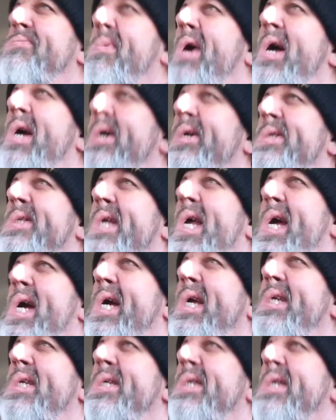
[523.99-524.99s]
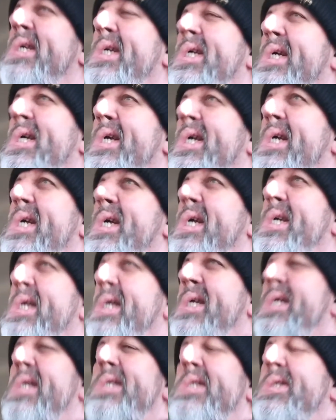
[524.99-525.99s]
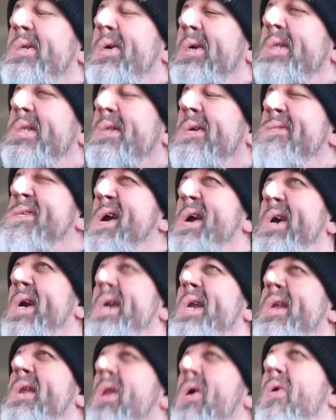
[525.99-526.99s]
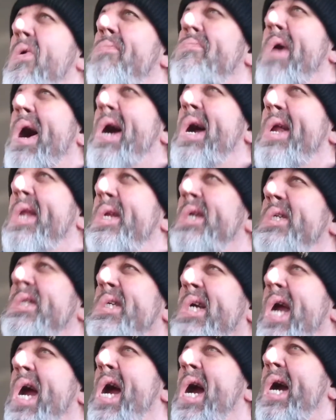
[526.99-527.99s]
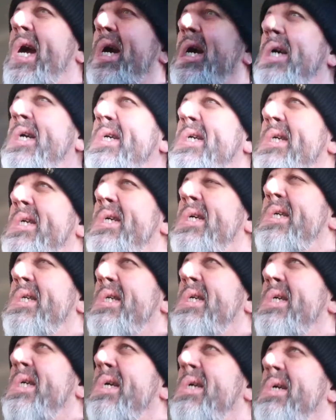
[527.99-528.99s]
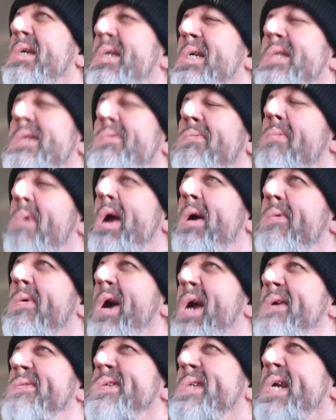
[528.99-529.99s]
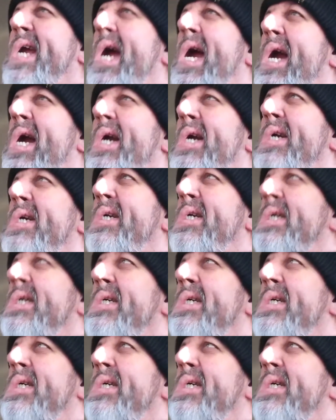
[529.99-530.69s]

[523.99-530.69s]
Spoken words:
miles on it. So it's a very low mileage car. It's my wife's car.